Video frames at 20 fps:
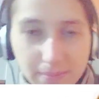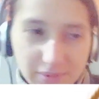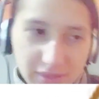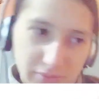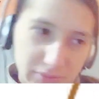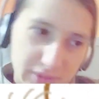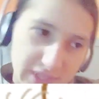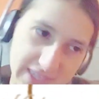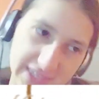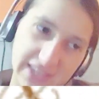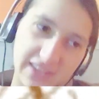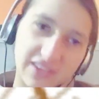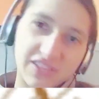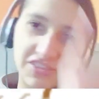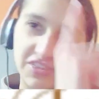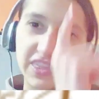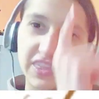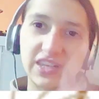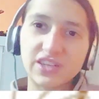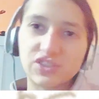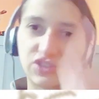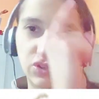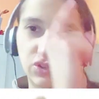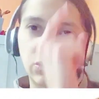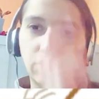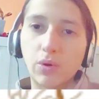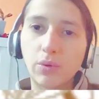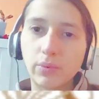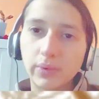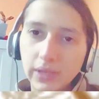but then with these like things
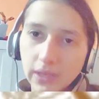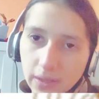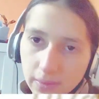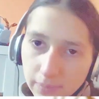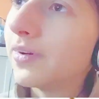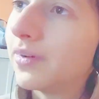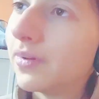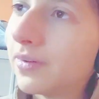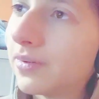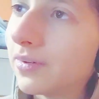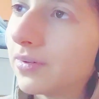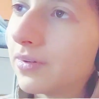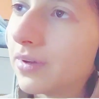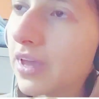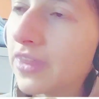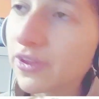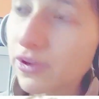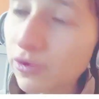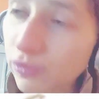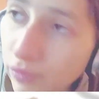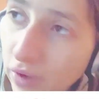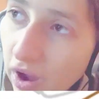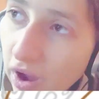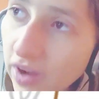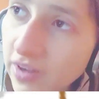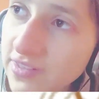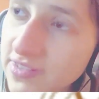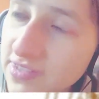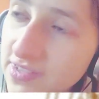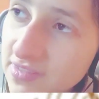growing up. And they're
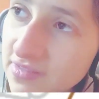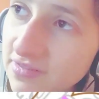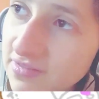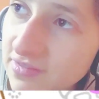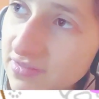rocks.